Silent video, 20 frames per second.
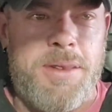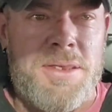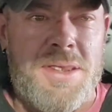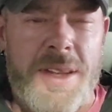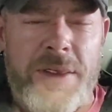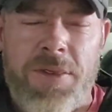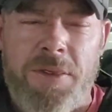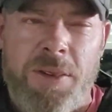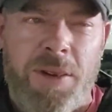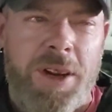Was
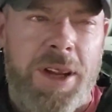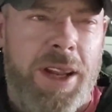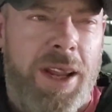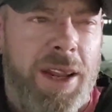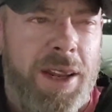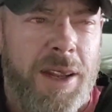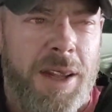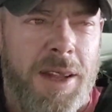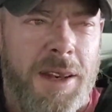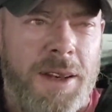that
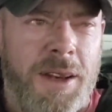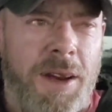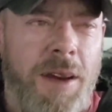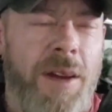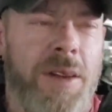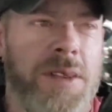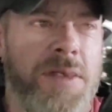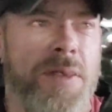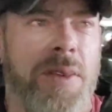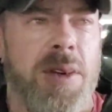48 yet? No,
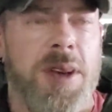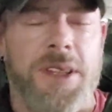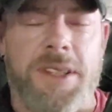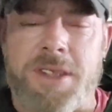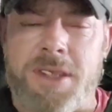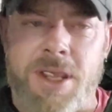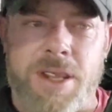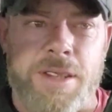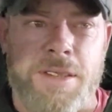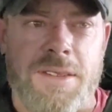I was
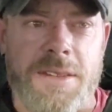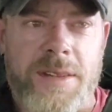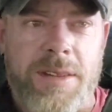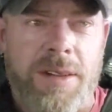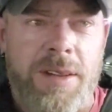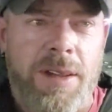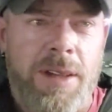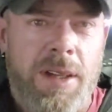46.